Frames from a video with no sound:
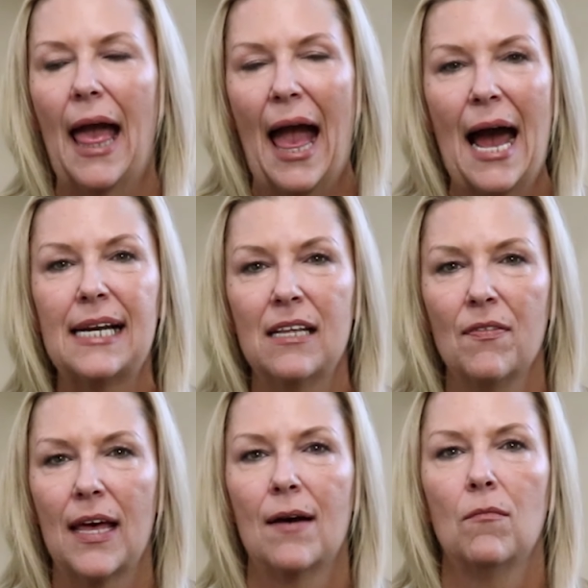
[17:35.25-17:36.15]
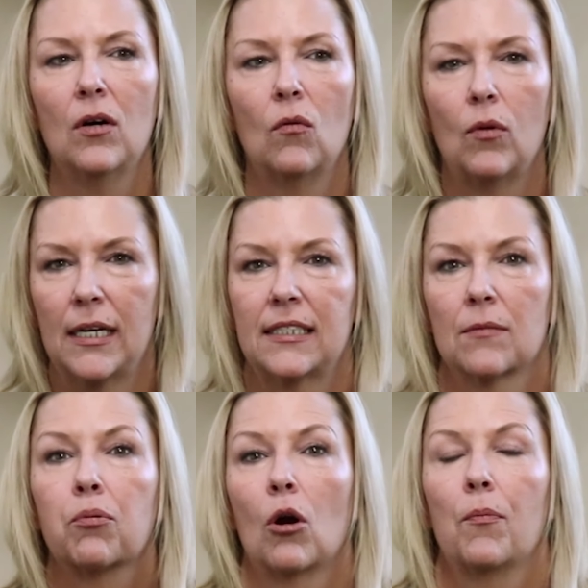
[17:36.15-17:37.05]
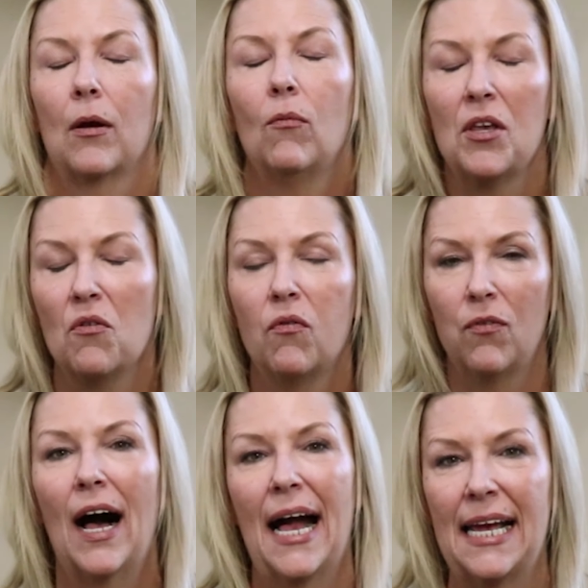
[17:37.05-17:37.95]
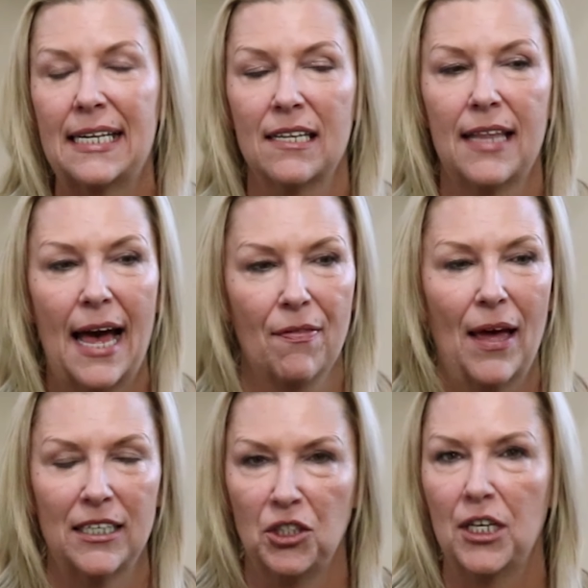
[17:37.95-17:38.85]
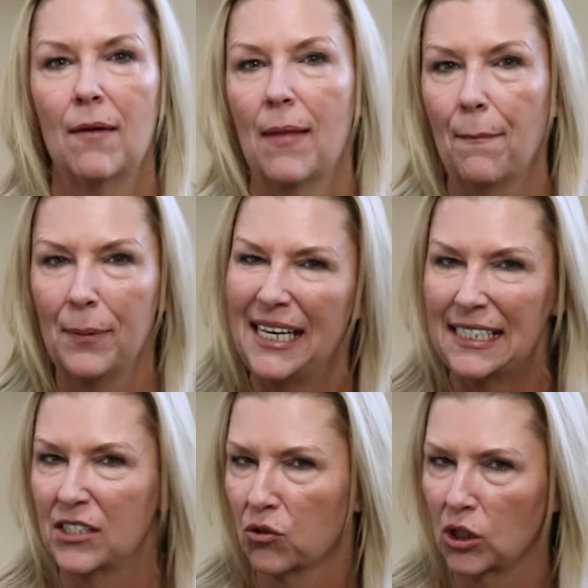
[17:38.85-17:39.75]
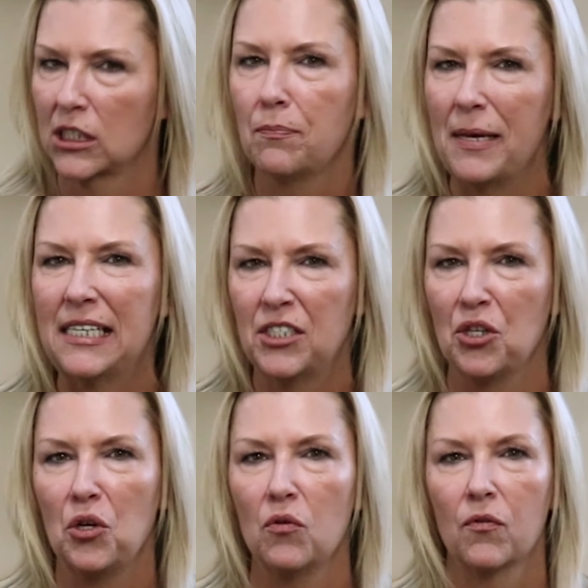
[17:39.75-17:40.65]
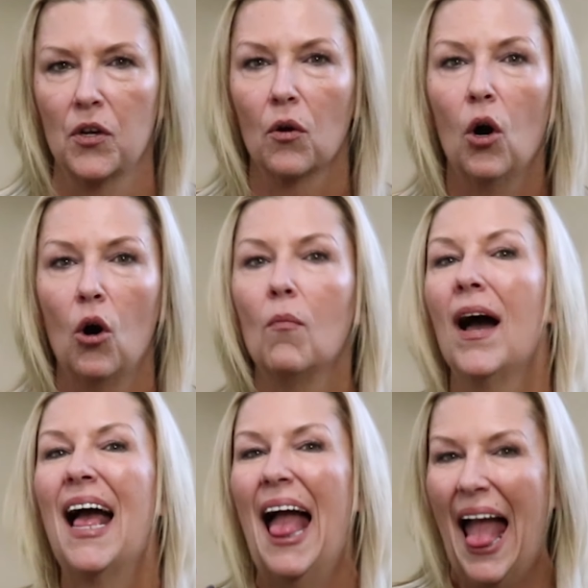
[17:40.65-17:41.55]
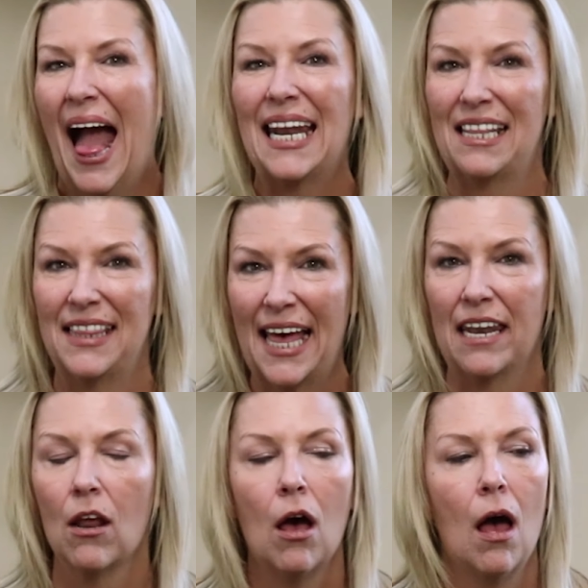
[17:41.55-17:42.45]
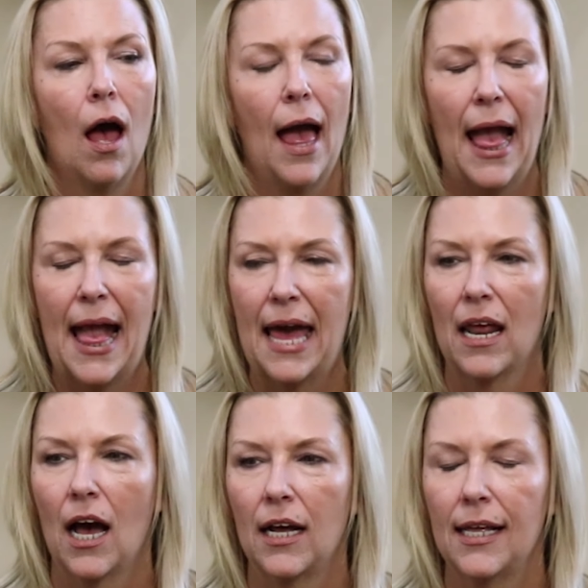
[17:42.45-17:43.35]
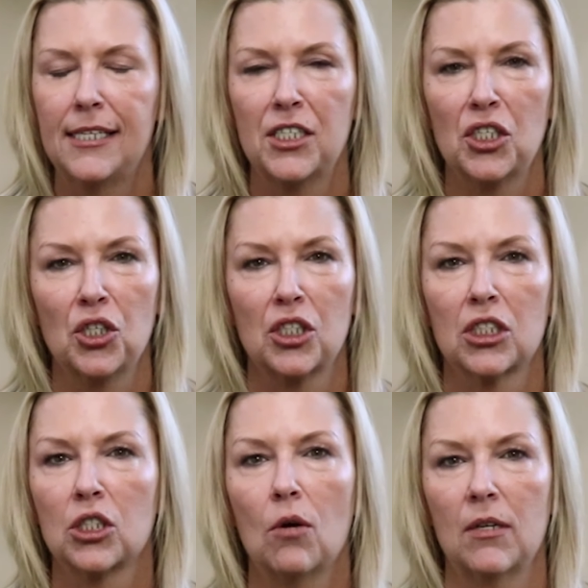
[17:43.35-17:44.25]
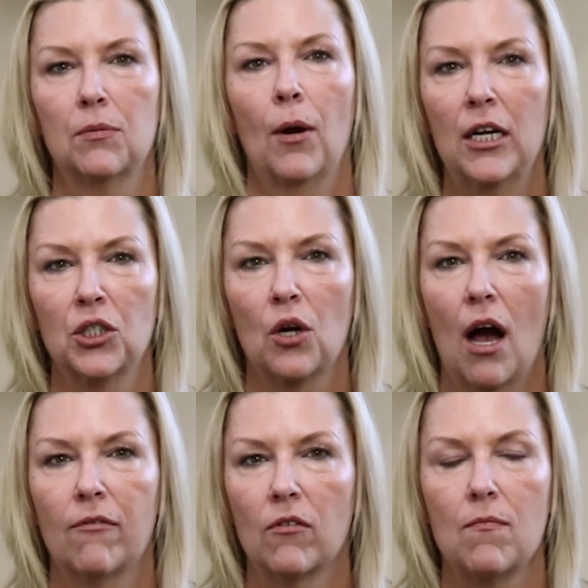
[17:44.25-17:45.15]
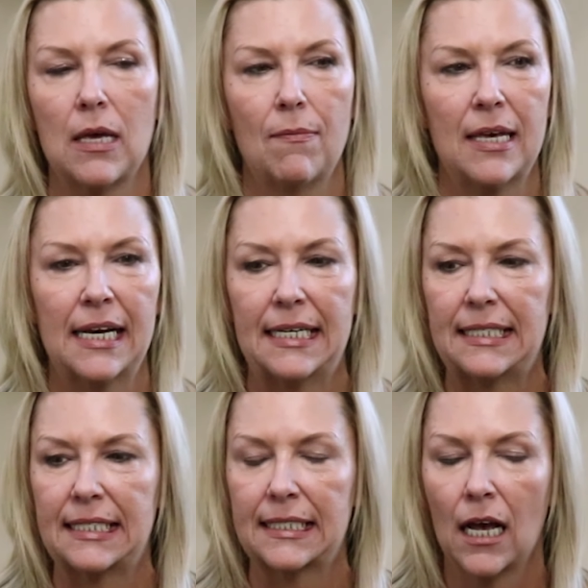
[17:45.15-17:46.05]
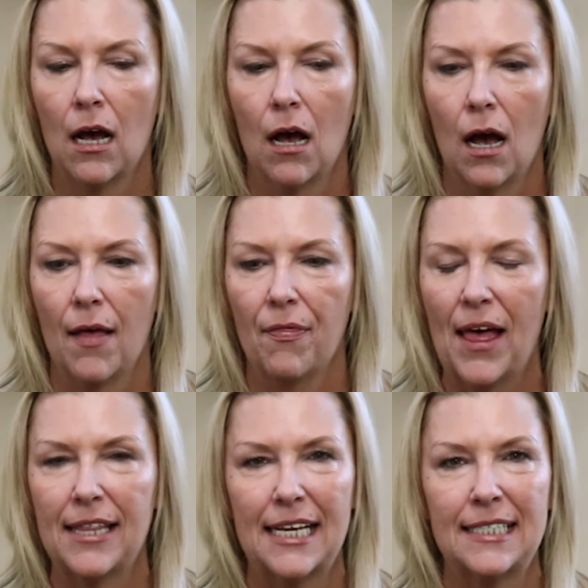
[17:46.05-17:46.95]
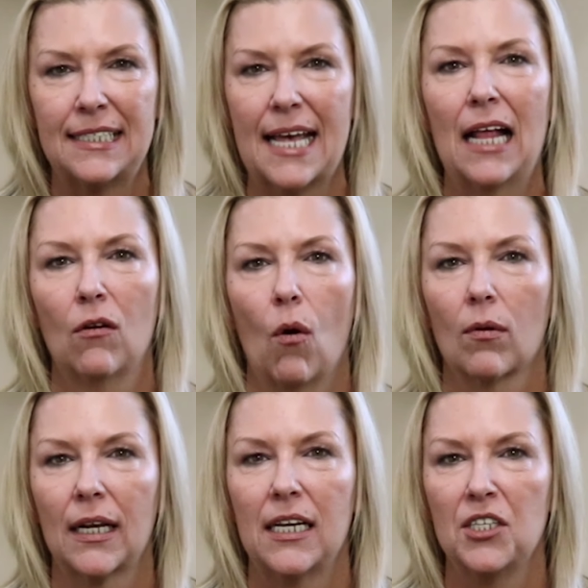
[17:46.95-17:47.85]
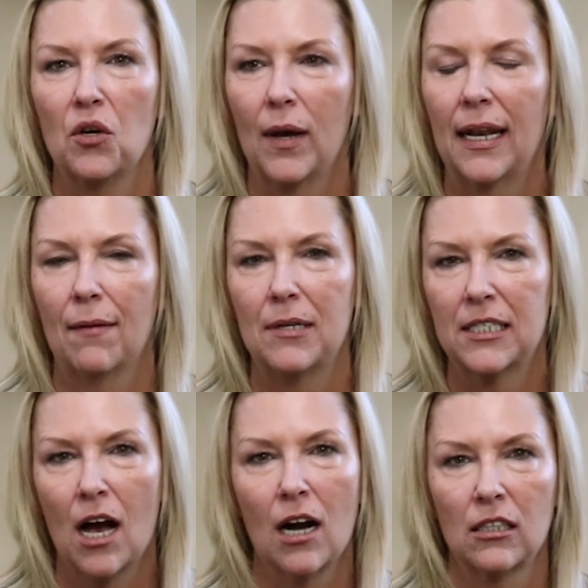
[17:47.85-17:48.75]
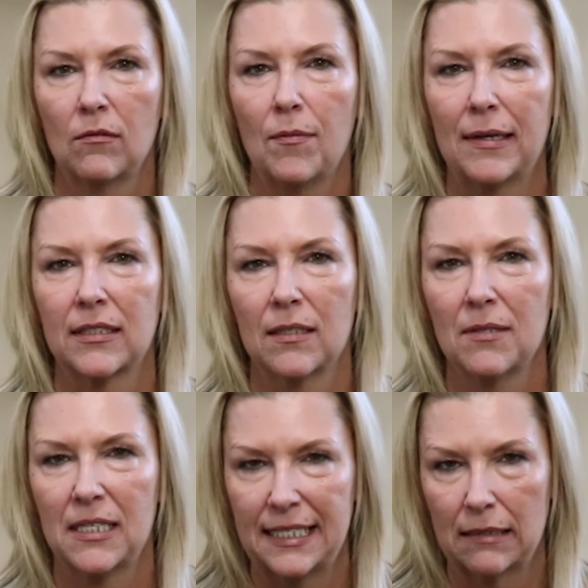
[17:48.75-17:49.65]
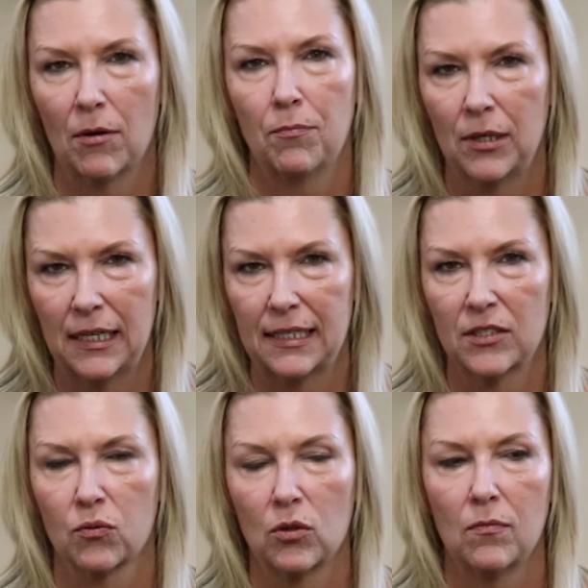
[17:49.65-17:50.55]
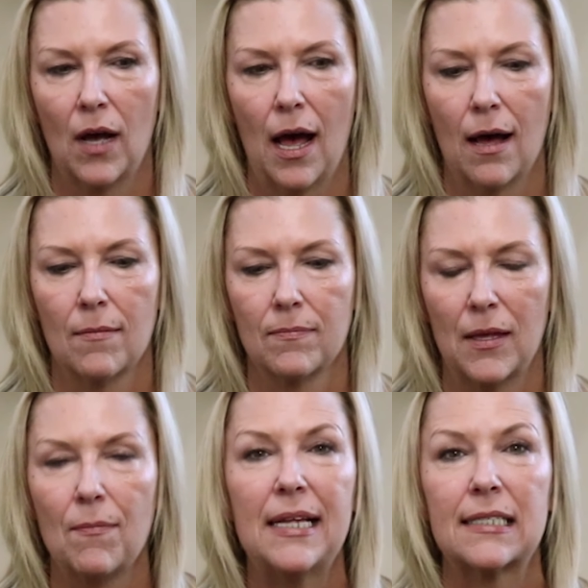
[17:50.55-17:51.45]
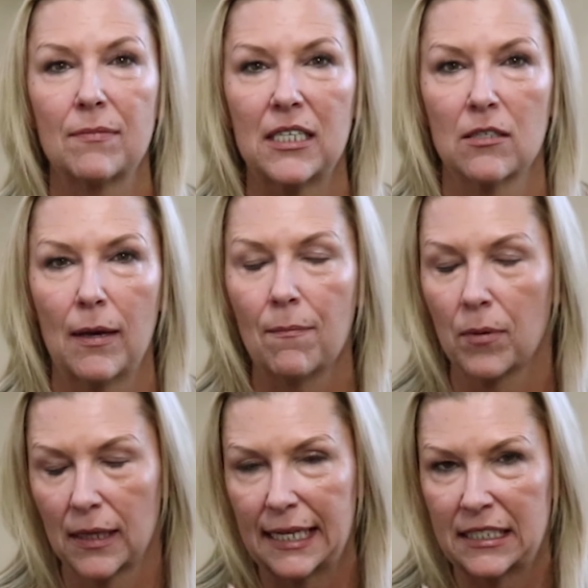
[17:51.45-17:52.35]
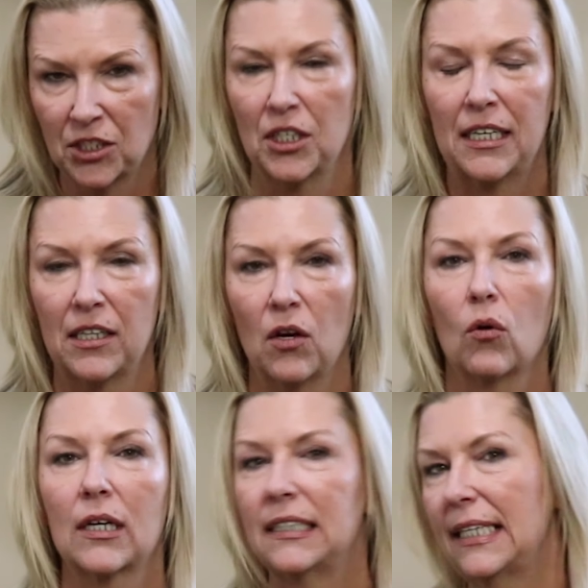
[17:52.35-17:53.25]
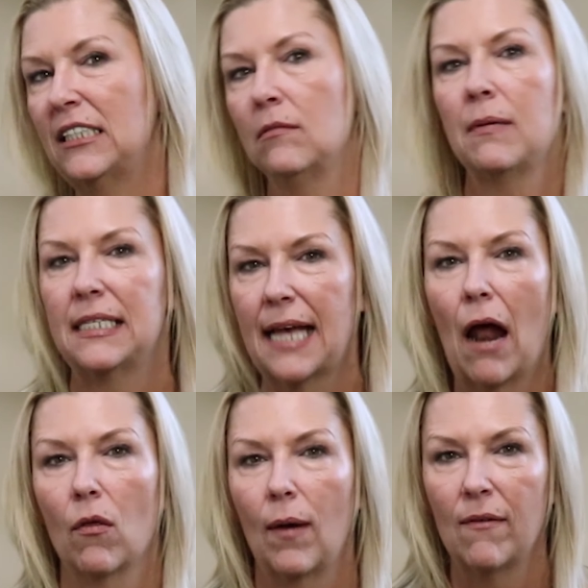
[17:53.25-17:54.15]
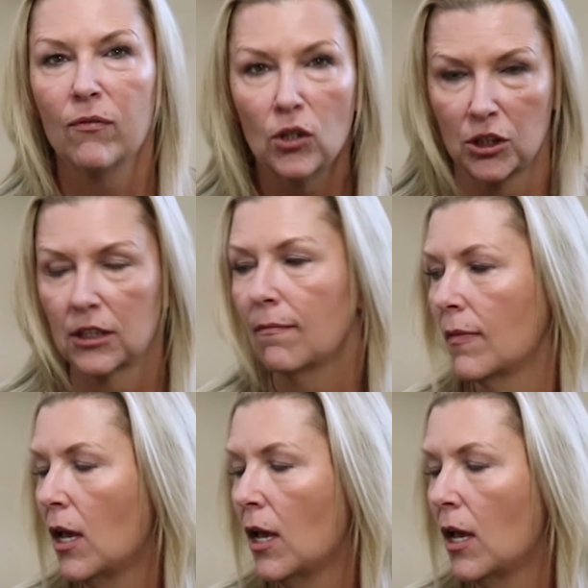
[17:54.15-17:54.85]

Add them when it's appropriate. When you find that gem, that piece that sort of speaks to you for your home, add it then. And it just took so much pressure off of me, because that's exactly what we're going to do. And I'm going to talk a little bit about some of the things I'm going to put in this room that mean something to me. But let's get the organization piece out of the way first.